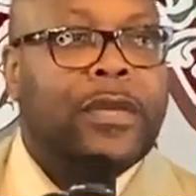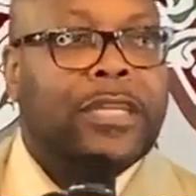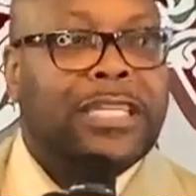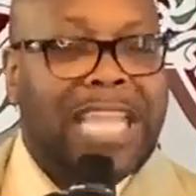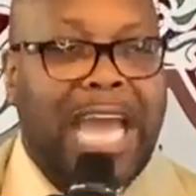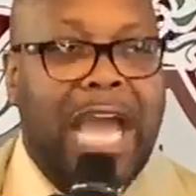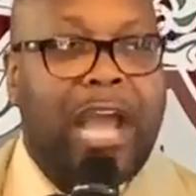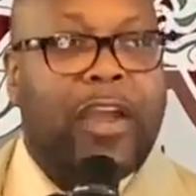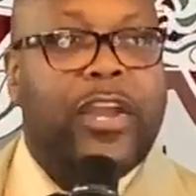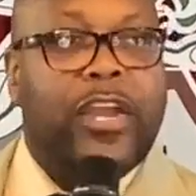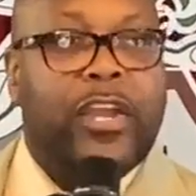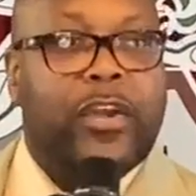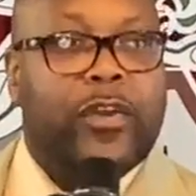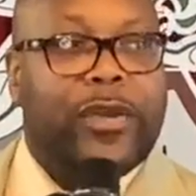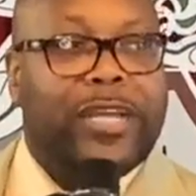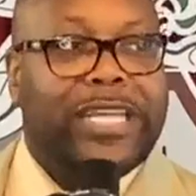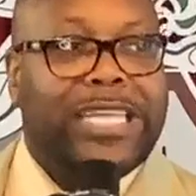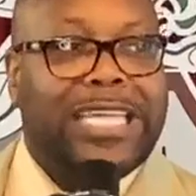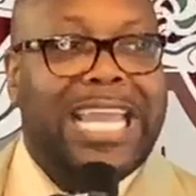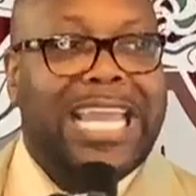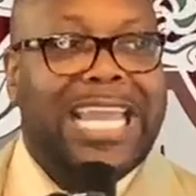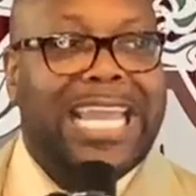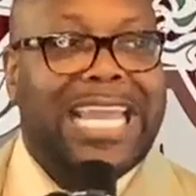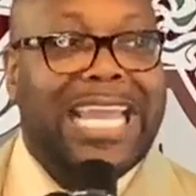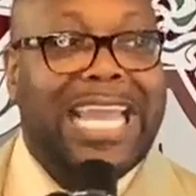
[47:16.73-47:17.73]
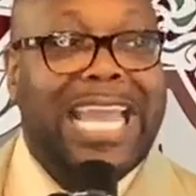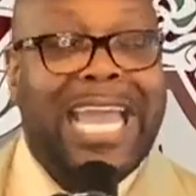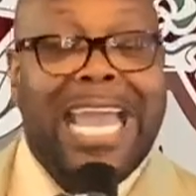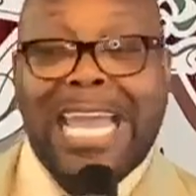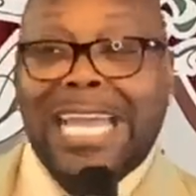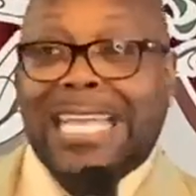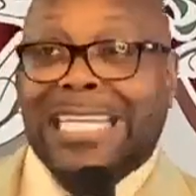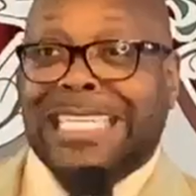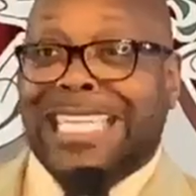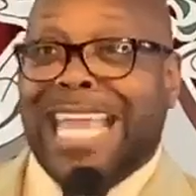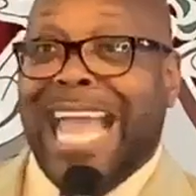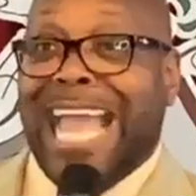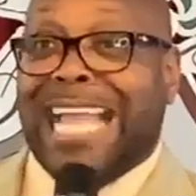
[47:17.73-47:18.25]
Now, here again,
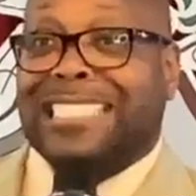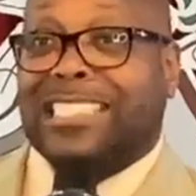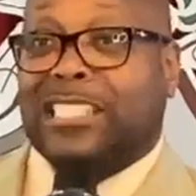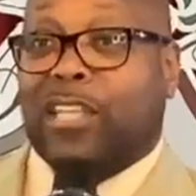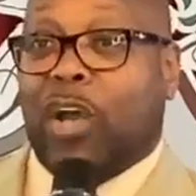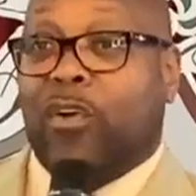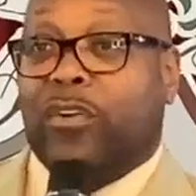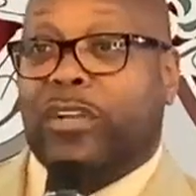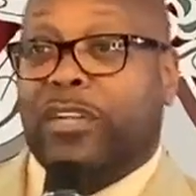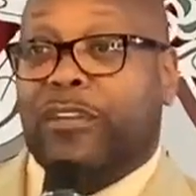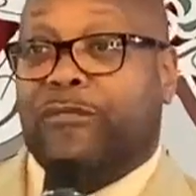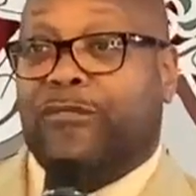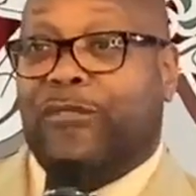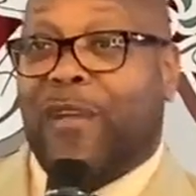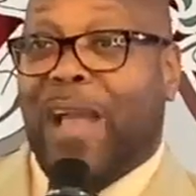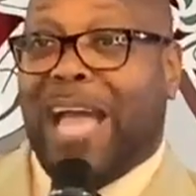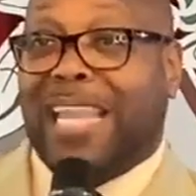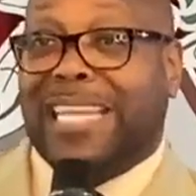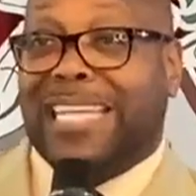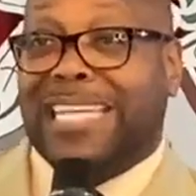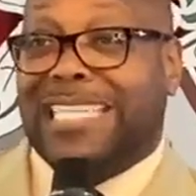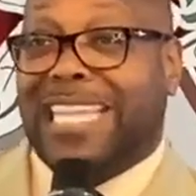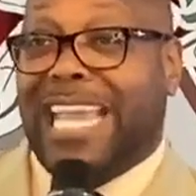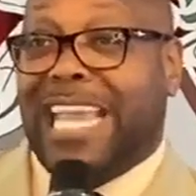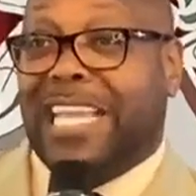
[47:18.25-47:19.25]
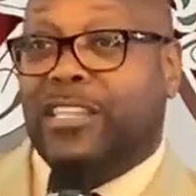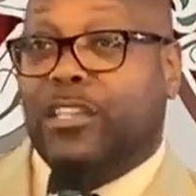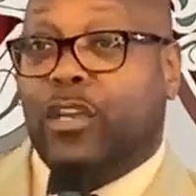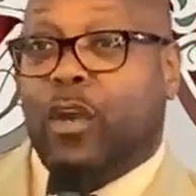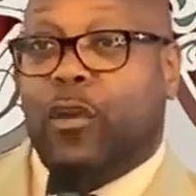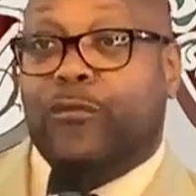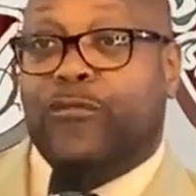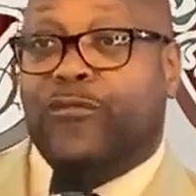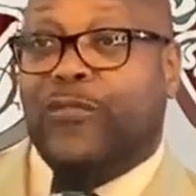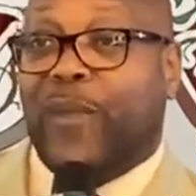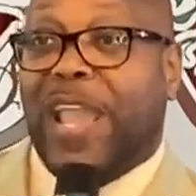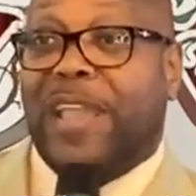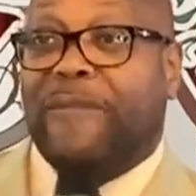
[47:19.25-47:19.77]
that's only validating
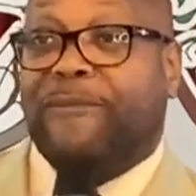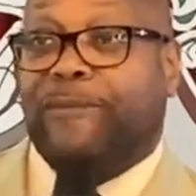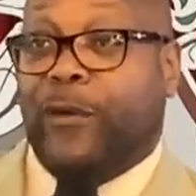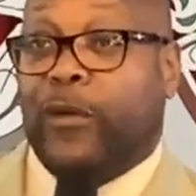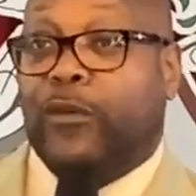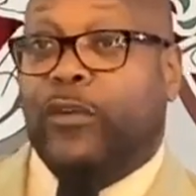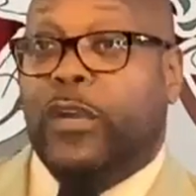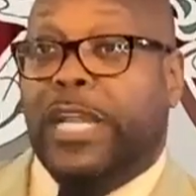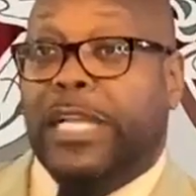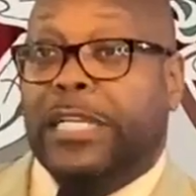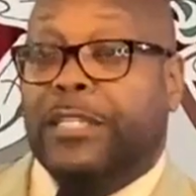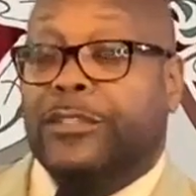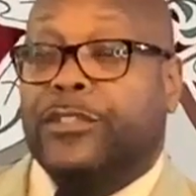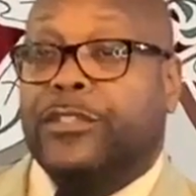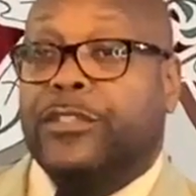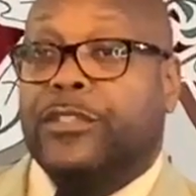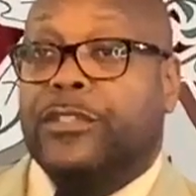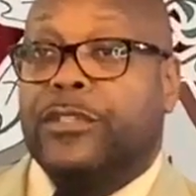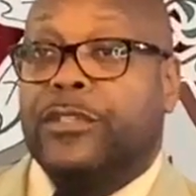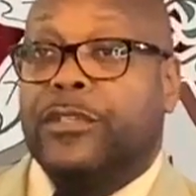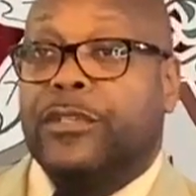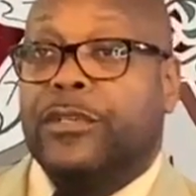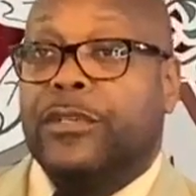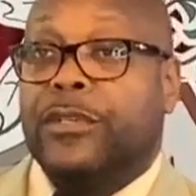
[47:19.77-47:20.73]
your faithfulness.